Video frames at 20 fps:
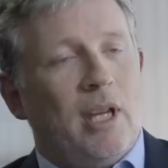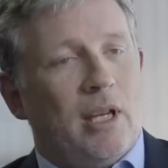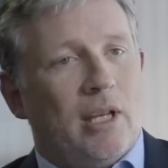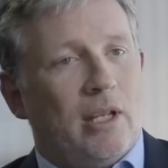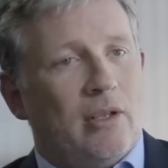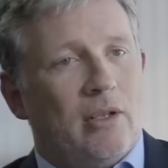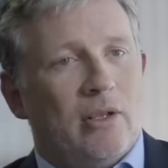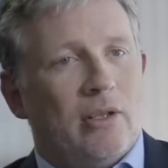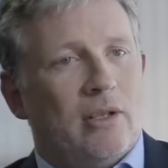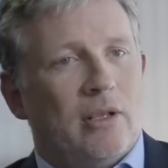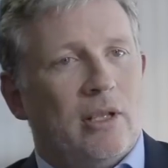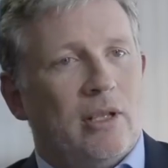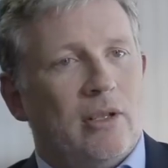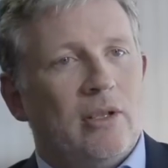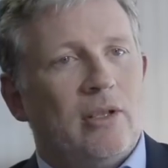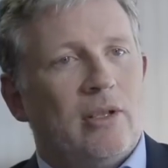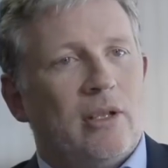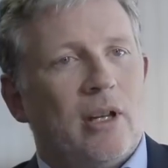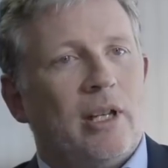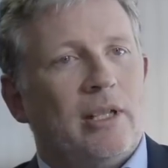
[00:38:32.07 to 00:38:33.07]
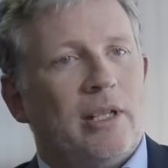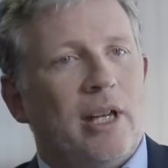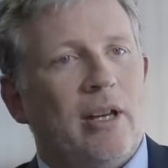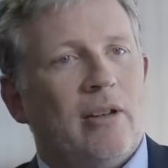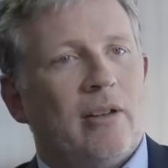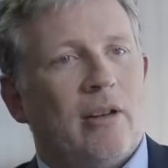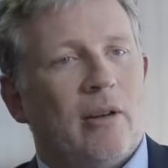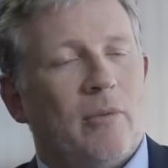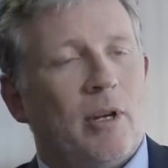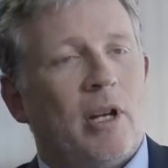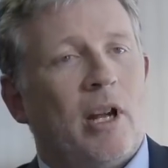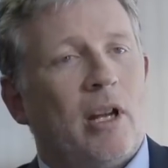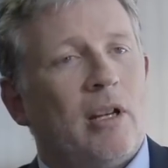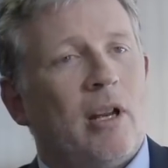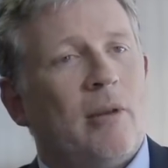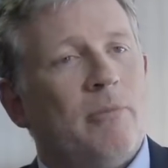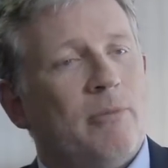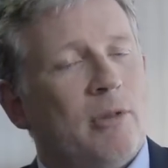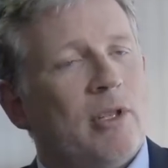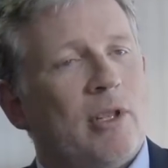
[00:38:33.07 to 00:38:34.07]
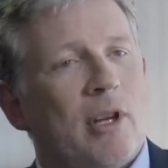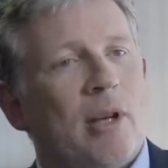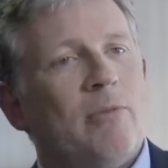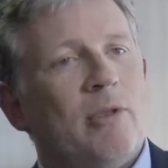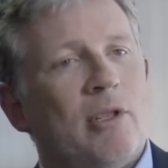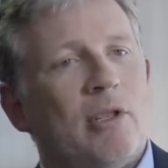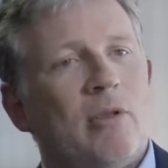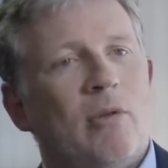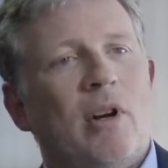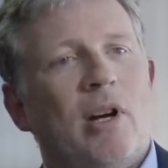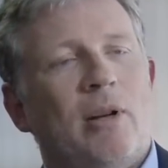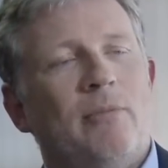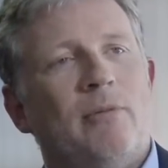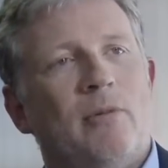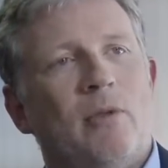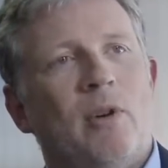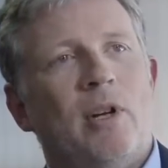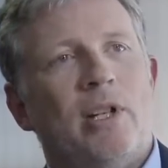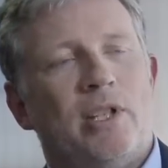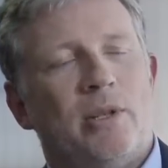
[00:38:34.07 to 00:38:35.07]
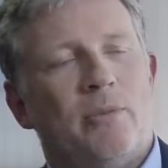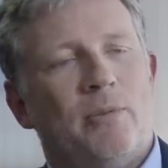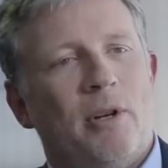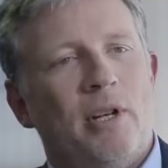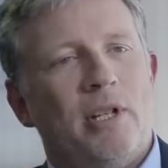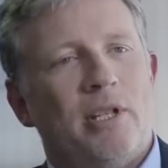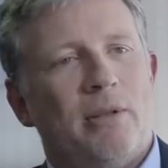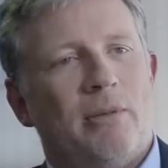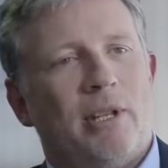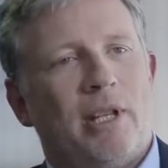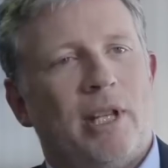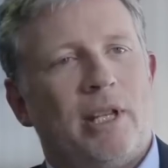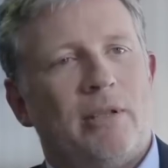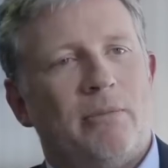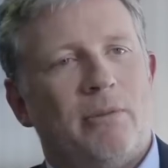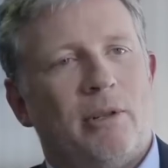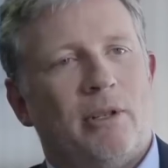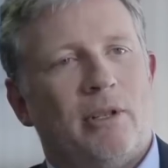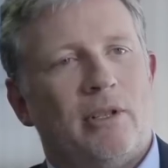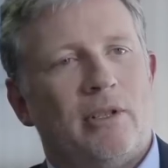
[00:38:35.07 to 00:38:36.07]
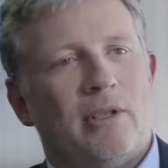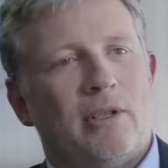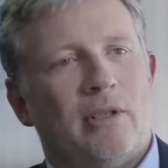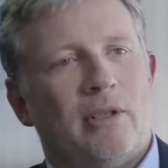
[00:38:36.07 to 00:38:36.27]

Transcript: Yeah, it just died down. Well, and I'm quite surprised about that, to be honest.